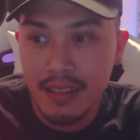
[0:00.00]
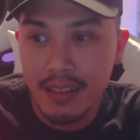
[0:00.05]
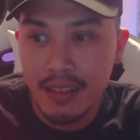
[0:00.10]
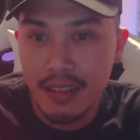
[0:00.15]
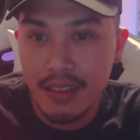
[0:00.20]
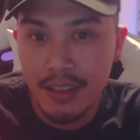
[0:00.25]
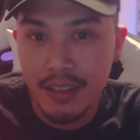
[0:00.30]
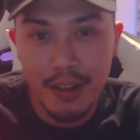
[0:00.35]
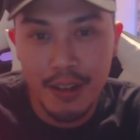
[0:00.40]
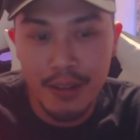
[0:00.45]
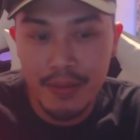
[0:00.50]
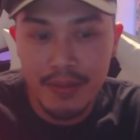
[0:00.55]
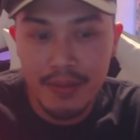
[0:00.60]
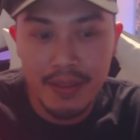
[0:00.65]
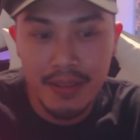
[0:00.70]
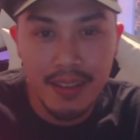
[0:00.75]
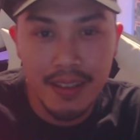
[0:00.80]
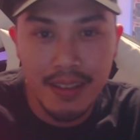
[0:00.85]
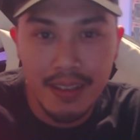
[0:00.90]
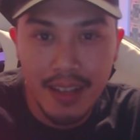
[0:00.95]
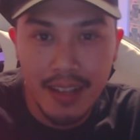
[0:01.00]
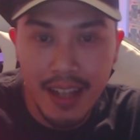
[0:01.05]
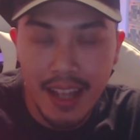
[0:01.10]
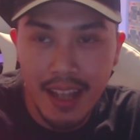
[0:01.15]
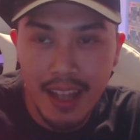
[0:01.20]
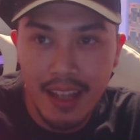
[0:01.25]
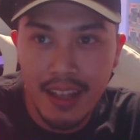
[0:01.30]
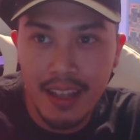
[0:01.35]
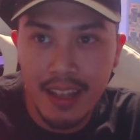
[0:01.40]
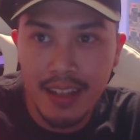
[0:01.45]
You know?
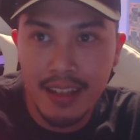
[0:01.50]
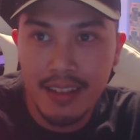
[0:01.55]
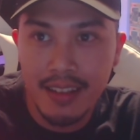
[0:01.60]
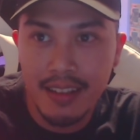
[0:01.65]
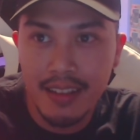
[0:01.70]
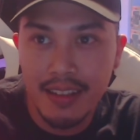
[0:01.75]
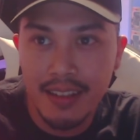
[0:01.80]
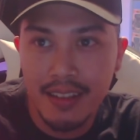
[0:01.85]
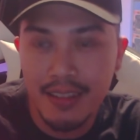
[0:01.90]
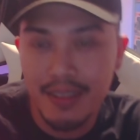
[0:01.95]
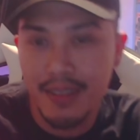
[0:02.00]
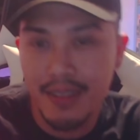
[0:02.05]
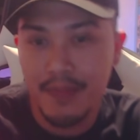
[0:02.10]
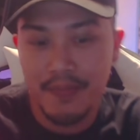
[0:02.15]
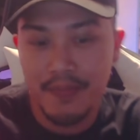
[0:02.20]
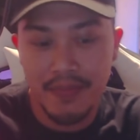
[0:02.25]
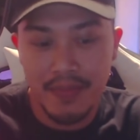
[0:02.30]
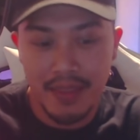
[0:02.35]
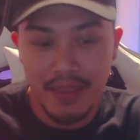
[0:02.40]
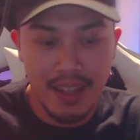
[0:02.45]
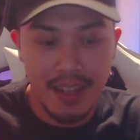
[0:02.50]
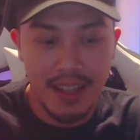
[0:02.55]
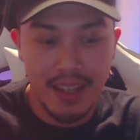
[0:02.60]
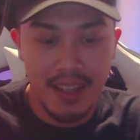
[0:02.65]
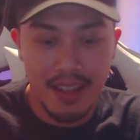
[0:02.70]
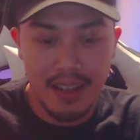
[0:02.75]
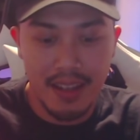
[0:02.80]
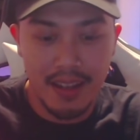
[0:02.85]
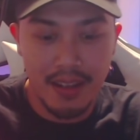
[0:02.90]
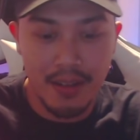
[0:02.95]
And
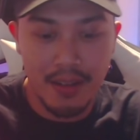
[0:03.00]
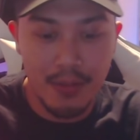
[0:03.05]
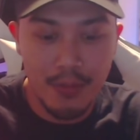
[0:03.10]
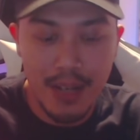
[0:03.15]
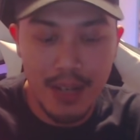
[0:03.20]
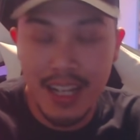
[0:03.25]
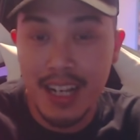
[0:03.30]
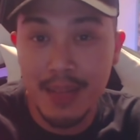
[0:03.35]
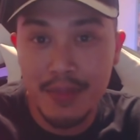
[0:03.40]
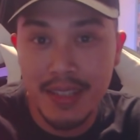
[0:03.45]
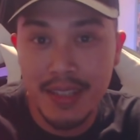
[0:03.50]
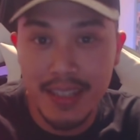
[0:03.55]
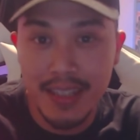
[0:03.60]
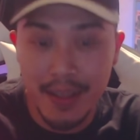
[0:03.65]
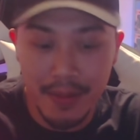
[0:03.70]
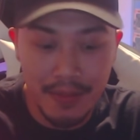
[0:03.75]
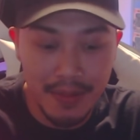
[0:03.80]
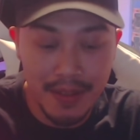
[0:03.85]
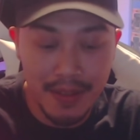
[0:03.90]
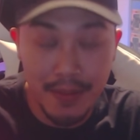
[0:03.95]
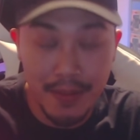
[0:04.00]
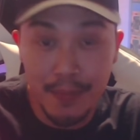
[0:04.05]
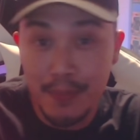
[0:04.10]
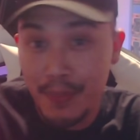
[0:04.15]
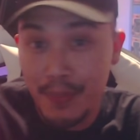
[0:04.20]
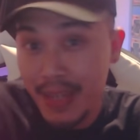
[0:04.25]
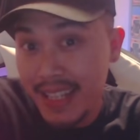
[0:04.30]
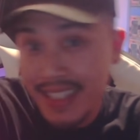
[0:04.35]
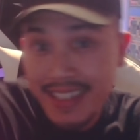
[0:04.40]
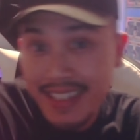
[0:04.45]
when it comes to the
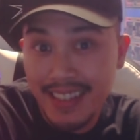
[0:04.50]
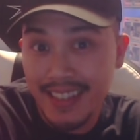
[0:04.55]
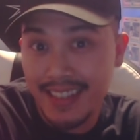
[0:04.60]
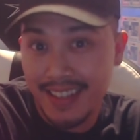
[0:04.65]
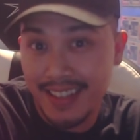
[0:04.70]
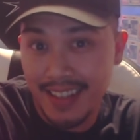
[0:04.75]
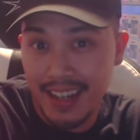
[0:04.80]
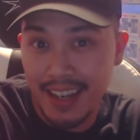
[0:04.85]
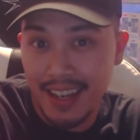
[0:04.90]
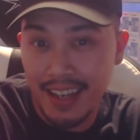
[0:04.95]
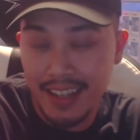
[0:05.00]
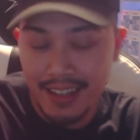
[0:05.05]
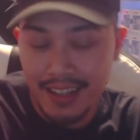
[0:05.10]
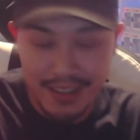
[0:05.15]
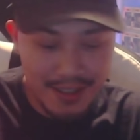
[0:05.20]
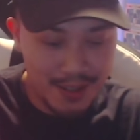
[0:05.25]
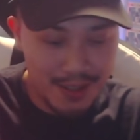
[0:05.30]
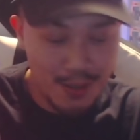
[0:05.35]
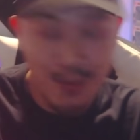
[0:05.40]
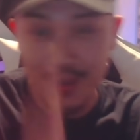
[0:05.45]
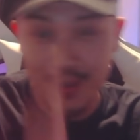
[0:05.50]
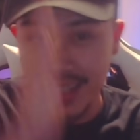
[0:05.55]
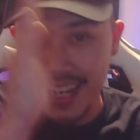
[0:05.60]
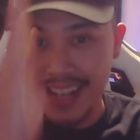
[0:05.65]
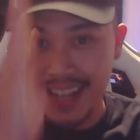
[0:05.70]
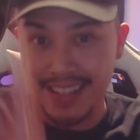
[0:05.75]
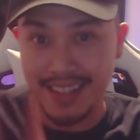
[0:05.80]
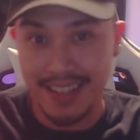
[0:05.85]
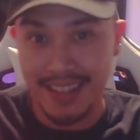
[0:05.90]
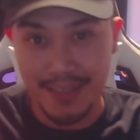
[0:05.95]
business side, there's two
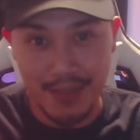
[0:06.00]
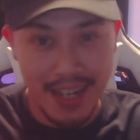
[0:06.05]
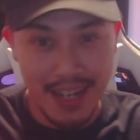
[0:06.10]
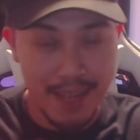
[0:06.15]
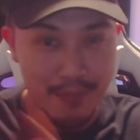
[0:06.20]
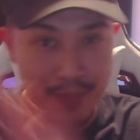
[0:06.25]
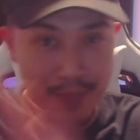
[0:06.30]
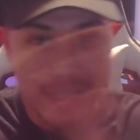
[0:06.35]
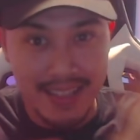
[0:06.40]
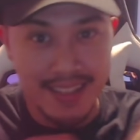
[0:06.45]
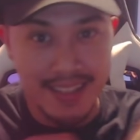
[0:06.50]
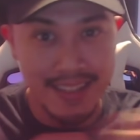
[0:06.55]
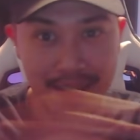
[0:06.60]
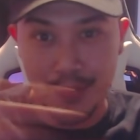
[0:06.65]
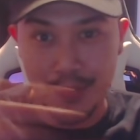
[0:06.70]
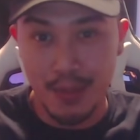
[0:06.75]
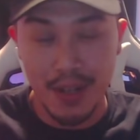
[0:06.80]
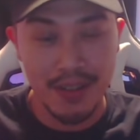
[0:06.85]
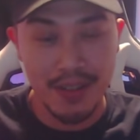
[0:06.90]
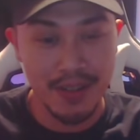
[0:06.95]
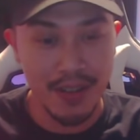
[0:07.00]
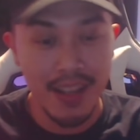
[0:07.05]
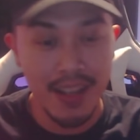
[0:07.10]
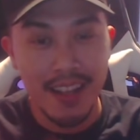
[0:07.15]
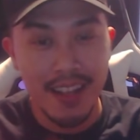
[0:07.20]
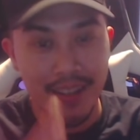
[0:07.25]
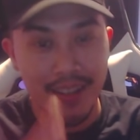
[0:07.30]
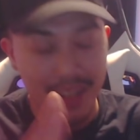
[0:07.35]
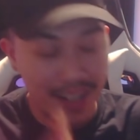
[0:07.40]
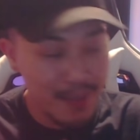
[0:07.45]
sides, right? Business and personal.
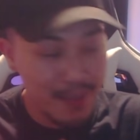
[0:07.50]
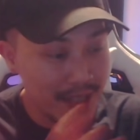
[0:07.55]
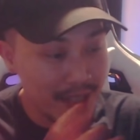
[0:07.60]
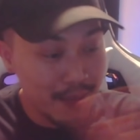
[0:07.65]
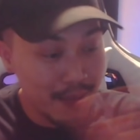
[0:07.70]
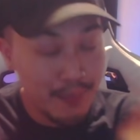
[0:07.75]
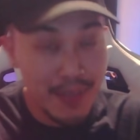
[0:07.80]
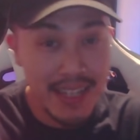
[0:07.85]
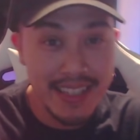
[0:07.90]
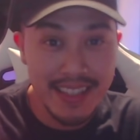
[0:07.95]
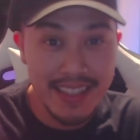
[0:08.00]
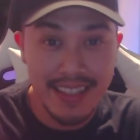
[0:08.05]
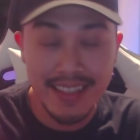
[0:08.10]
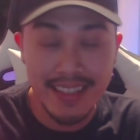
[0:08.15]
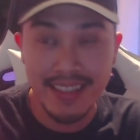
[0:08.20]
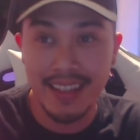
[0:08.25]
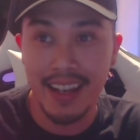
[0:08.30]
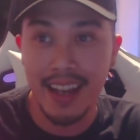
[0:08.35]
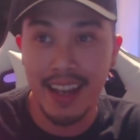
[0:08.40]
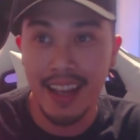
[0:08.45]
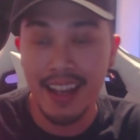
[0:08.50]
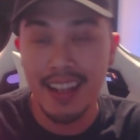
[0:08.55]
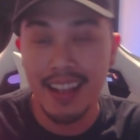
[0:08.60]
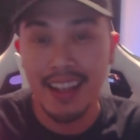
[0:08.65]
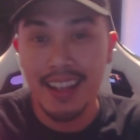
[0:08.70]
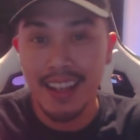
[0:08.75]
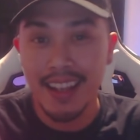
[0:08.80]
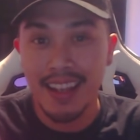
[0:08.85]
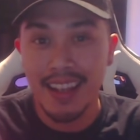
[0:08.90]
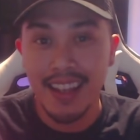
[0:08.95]
When it comes to the business side,
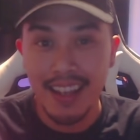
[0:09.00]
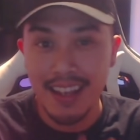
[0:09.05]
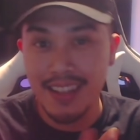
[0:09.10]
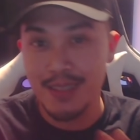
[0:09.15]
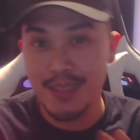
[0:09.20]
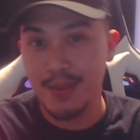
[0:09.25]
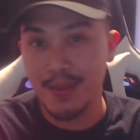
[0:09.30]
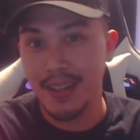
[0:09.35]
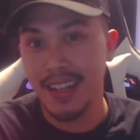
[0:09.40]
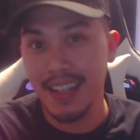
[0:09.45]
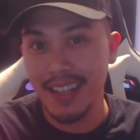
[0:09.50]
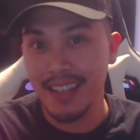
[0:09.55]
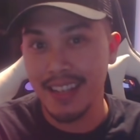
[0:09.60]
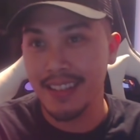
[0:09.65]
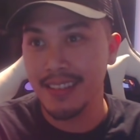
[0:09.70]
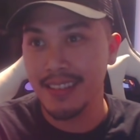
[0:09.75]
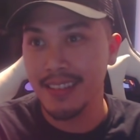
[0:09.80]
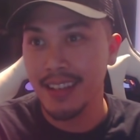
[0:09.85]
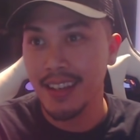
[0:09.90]
it is what it is.